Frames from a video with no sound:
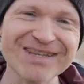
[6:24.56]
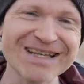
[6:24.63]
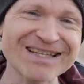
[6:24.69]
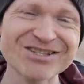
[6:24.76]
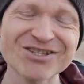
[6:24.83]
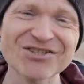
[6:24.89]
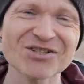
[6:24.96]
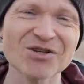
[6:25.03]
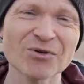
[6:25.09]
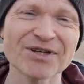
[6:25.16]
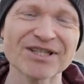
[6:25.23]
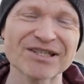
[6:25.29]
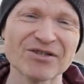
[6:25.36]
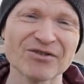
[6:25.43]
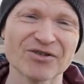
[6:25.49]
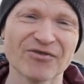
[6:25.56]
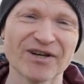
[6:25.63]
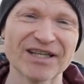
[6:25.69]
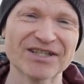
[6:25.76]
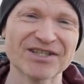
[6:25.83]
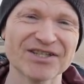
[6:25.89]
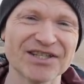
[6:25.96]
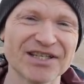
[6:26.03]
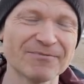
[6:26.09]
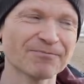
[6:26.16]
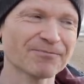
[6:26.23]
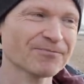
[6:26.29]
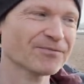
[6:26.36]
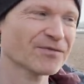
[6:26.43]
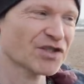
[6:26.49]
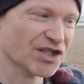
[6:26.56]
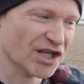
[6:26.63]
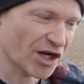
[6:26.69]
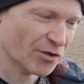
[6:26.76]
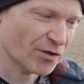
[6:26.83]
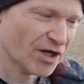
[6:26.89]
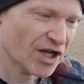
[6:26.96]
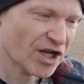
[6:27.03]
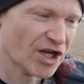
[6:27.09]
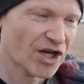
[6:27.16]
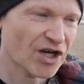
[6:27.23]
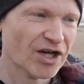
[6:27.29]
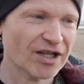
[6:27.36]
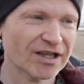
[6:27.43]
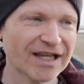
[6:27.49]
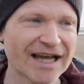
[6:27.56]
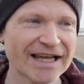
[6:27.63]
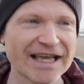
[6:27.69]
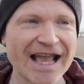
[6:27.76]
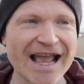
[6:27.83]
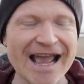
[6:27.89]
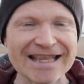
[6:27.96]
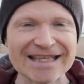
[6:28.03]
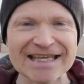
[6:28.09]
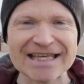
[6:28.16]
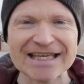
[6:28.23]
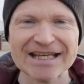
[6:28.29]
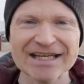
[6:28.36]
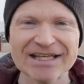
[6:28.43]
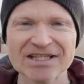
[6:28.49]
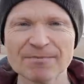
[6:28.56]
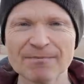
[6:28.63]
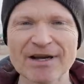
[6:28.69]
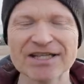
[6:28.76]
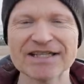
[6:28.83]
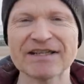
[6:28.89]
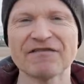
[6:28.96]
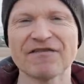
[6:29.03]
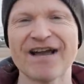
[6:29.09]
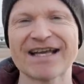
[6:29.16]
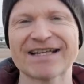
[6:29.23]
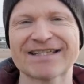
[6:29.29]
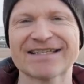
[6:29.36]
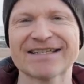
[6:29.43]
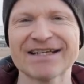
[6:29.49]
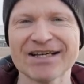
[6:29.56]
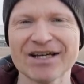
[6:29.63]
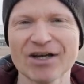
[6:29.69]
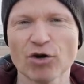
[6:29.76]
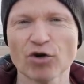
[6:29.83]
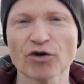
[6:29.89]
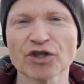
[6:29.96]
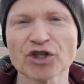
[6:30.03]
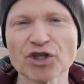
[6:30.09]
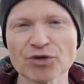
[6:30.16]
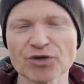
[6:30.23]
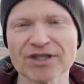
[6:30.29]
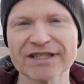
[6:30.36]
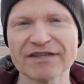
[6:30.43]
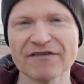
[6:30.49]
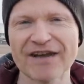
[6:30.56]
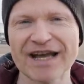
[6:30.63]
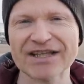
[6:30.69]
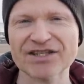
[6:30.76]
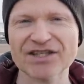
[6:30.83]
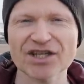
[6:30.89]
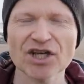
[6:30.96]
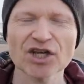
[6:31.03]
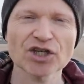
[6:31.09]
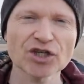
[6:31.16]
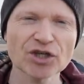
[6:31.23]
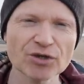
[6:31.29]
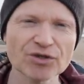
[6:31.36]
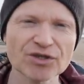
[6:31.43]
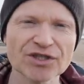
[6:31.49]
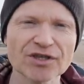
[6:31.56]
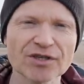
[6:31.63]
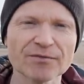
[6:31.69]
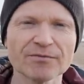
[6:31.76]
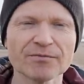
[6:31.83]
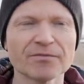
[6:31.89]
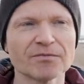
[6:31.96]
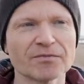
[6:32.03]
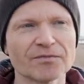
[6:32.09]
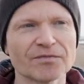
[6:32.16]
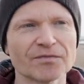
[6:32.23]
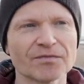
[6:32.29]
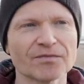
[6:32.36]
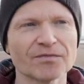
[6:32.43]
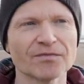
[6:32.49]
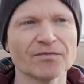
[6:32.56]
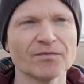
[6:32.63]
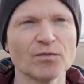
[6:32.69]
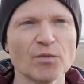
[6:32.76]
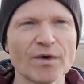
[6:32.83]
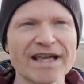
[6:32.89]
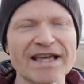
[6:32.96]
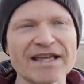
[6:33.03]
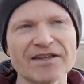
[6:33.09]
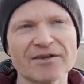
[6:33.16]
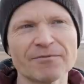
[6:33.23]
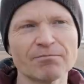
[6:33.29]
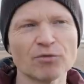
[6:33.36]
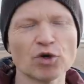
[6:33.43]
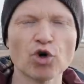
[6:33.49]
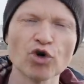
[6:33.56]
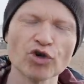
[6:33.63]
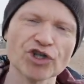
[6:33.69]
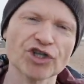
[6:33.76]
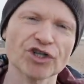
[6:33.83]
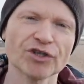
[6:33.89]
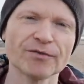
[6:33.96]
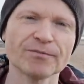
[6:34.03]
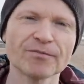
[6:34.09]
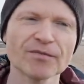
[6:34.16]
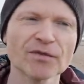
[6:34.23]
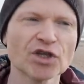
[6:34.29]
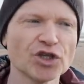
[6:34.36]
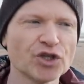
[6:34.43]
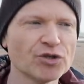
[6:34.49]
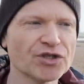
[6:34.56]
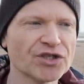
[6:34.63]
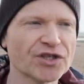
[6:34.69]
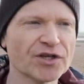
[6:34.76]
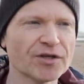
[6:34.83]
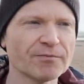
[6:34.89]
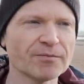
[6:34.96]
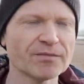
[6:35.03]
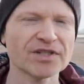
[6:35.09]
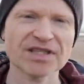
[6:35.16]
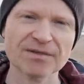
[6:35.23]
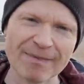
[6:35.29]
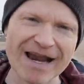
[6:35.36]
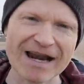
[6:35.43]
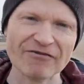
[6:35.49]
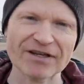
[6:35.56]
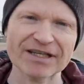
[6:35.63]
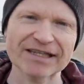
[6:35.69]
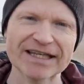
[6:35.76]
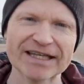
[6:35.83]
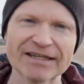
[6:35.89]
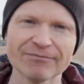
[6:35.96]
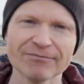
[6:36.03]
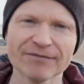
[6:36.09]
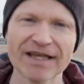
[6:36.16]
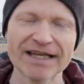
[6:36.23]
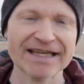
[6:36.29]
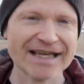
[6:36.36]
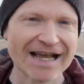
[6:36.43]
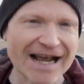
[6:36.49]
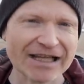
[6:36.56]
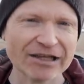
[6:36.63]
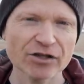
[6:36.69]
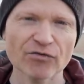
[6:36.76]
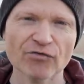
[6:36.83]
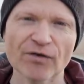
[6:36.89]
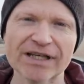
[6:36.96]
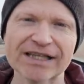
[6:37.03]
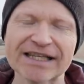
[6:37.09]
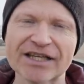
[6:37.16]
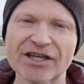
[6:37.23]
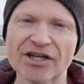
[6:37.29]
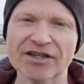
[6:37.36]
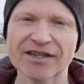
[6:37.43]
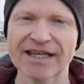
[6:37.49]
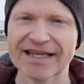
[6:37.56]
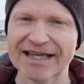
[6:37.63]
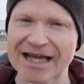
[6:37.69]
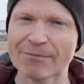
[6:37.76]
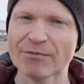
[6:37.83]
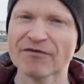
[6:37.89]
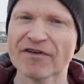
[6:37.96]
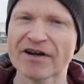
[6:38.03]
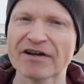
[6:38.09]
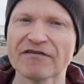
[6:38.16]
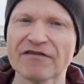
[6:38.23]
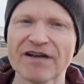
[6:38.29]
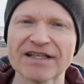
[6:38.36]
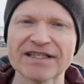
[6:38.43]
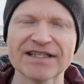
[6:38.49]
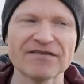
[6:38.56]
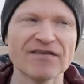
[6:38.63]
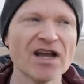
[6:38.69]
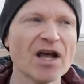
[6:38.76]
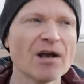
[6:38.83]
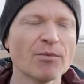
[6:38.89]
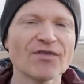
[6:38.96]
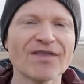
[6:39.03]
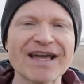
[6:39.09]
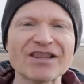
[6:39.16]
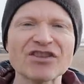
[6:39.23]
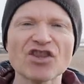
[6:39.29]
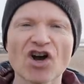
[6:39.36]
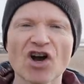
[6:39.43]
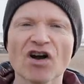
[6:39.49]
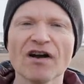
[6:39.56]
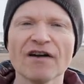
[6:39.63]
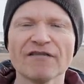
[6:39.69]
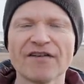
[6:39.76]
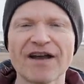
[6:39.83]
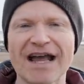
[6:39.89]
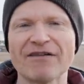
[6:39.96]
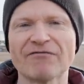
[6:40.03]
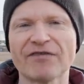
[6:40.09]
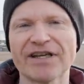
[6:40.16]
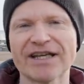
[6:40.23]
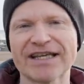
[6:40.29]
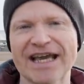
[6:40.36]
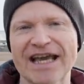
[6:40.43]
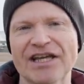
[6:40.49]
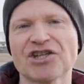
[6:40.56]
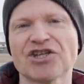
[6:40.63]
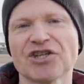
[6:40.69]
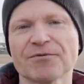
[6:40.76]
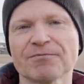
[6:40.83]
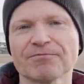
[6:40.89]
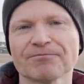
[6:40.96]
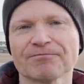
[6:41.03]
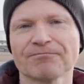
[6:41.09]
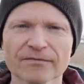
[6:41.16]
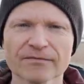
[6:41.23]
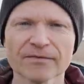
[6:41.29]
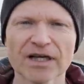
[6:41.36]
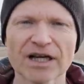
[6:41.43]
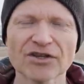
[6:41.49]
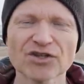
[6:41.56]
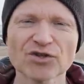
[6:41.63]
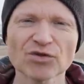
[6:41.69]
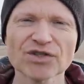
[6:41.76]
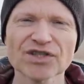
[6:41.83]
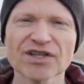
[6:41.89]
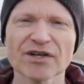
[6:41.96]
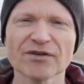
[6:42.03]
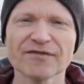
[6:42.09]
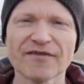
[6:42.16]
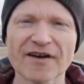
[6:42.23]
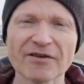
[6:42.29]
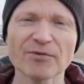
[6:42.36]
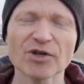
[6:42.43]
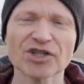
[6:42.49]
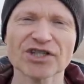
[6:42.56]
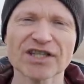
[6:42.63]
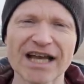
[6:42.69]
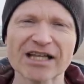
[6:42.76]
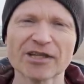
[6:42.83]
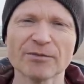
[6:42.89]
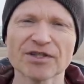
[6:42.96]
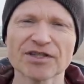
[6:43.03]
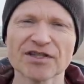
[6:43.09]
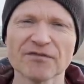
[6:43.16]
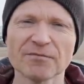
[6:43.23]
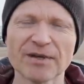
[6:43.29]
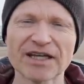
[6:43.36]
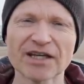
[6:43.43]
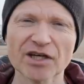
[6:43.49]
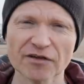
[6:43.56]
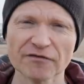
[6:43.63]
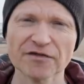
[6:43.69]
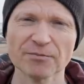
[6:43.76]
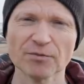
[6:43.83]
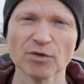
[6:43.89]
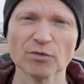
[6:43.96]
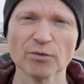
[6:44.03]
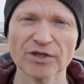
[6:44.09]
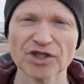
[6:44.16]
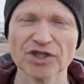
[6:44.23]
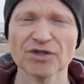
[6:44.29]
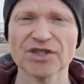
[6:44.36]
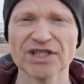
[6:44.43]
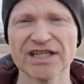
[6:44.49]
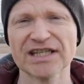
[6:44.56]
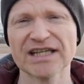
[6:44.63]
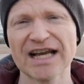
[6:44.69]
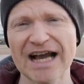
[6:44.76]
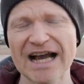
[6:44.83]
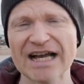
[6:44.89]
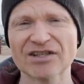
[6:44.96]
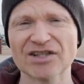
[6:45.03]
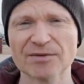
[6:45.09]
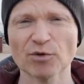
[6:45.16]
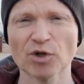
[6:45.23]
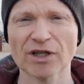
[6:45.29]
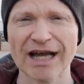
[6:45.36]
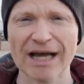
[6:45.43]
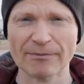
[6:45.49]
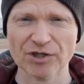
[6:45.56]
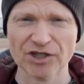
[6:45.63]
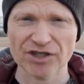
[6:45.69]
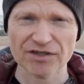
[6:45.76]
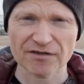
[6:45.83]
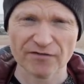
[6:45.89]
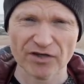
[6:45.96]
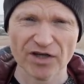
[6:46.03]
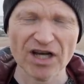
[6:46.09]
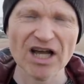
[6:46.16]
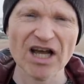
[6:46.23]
it doesn't always look great, does it? So, like any special effects or unusual effects, use them with caution. Use them sparingly. They can look really good, they can be very effective, but they're not for every occasion. And there's also very much an element of being comfortable with shooting at smaller apertures for